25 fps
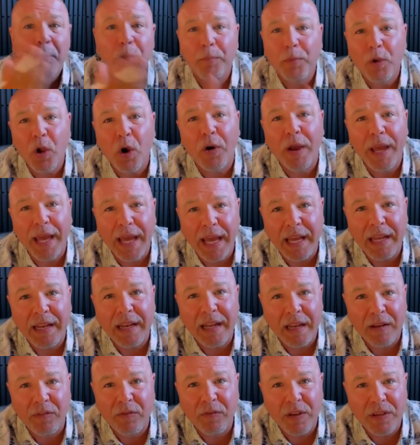go ahead
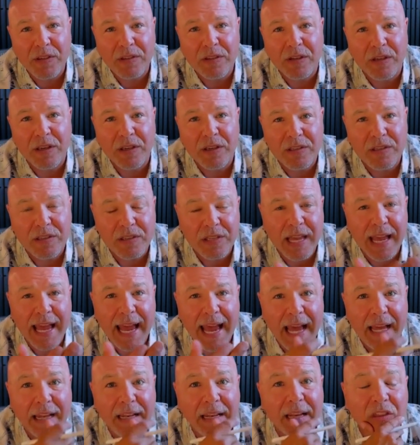and visit us
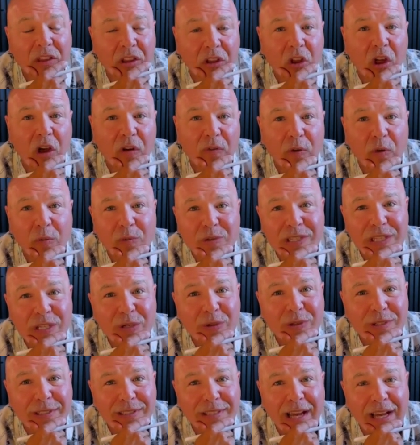at
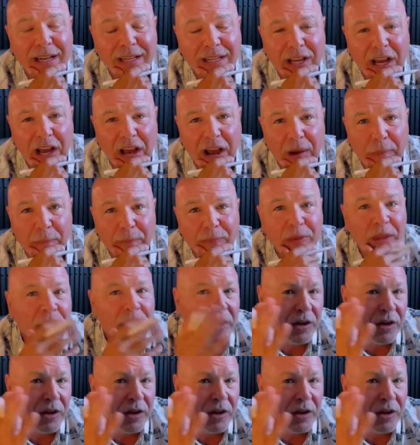thelawfirmsecret.com.